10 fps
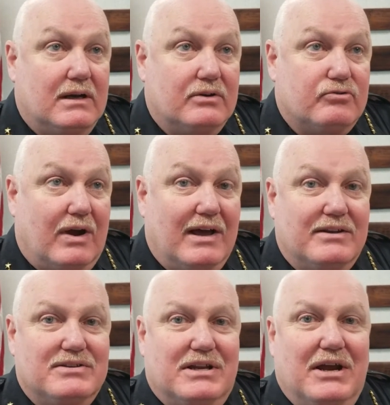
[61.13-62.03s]
Try to
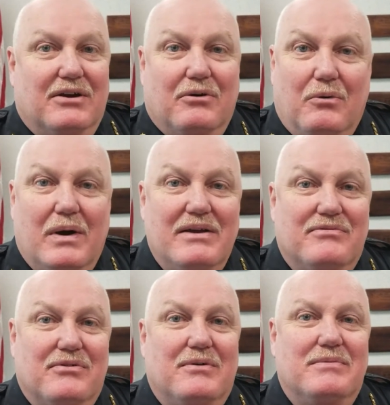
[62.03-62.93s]
steer away
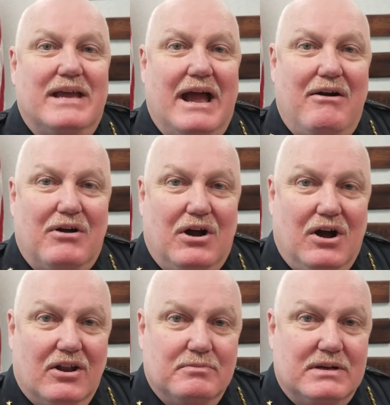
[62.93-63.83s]
from the
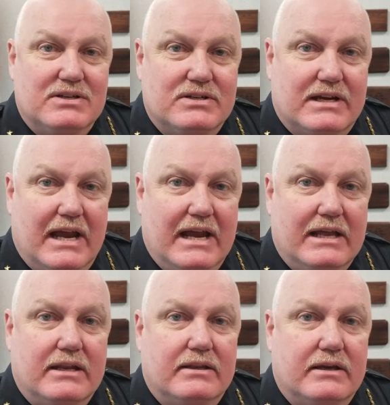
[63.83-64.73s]
alcohol as much
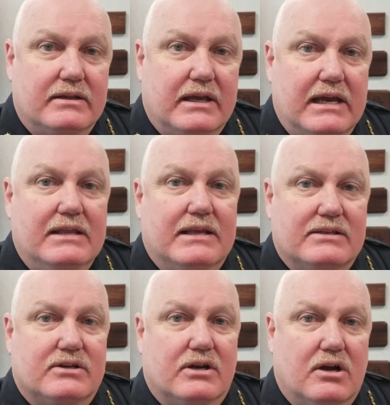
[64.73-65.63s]
can, and the heat,
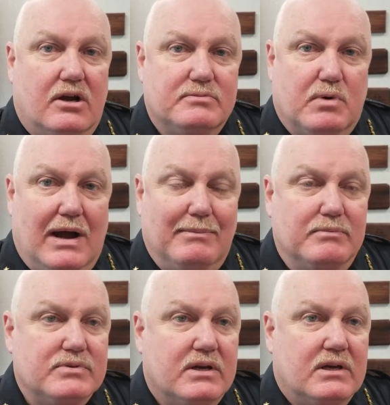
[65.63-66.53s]
that's going to cause
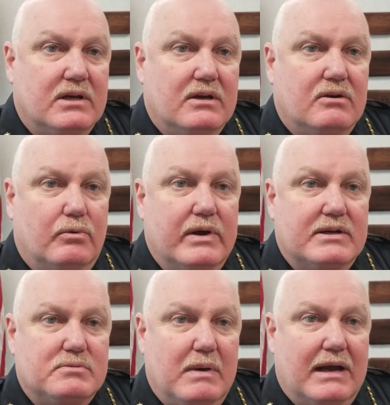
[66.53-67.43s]
problems. We
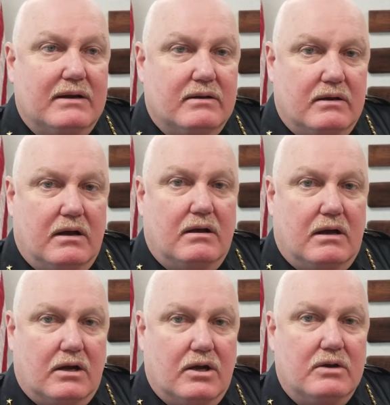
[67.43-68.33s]
expect
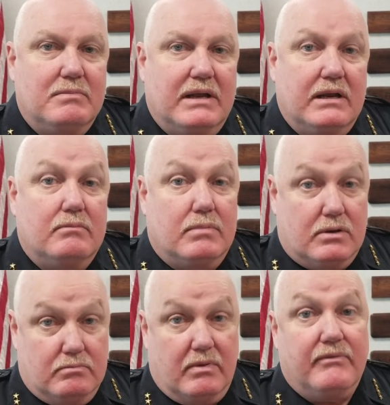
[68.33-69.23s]
a good many, but
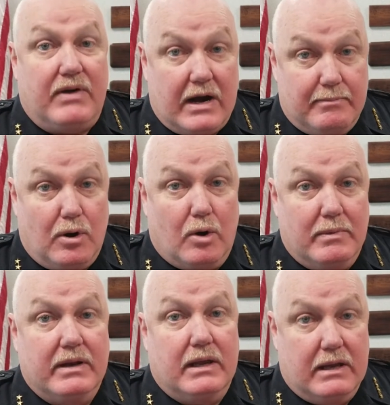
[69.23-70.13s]
the fire
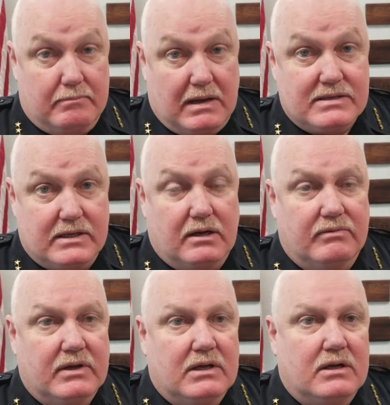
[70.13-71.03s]
department and
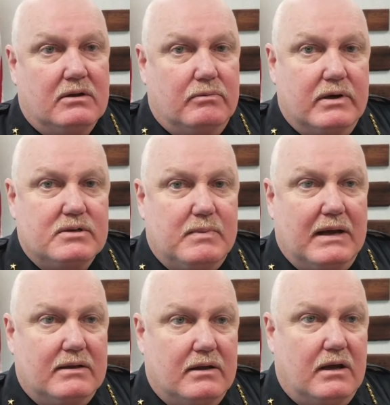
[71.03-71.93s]
myself, we
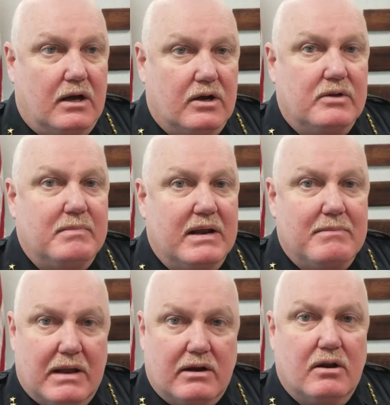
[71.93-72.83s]
expect a good many
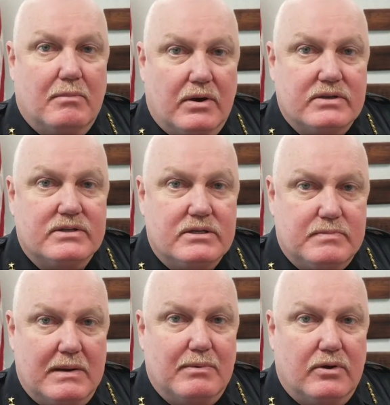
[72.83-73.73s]
medical emergencies,
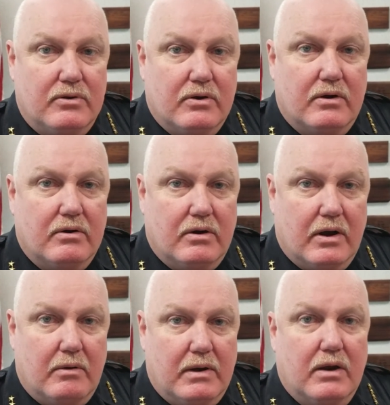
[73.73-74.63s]
people who are going
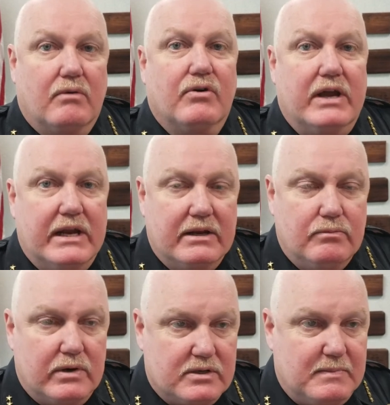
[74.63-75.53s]
to get overheated.
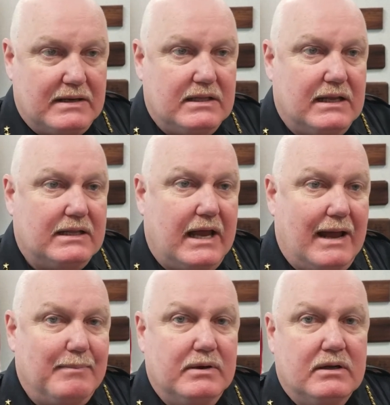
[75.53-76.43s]
We're expecting that to
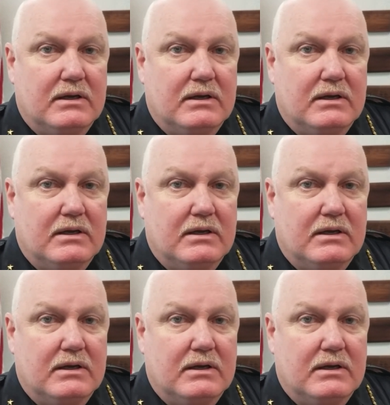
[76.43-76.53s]
happen.